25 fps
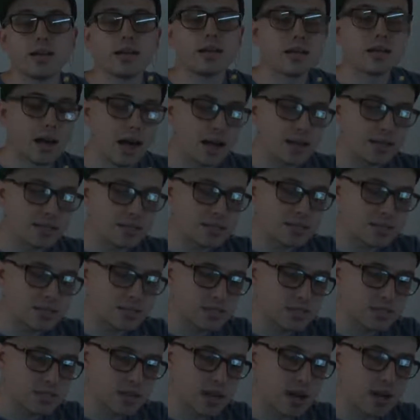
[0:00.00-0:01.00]
God
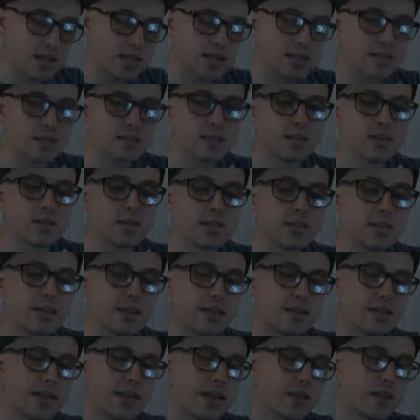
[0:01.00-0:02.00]
sought
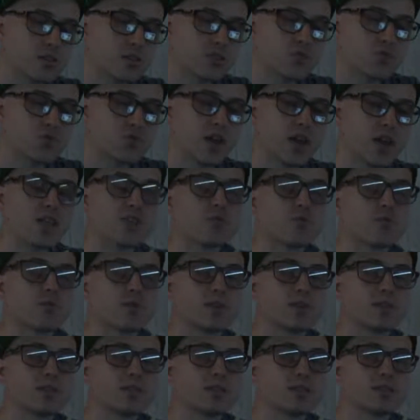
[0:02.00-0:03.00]
that Daniel's
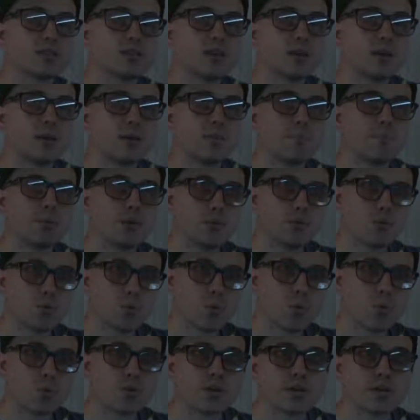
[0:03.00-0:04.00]
faithfulness be
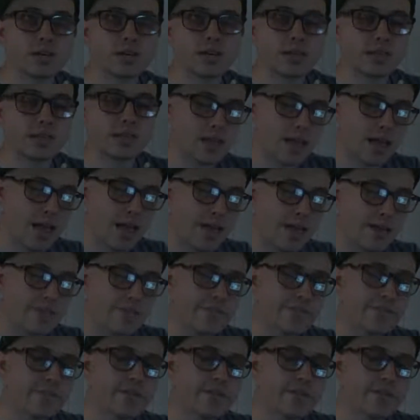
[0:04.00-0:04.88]
rewarded in life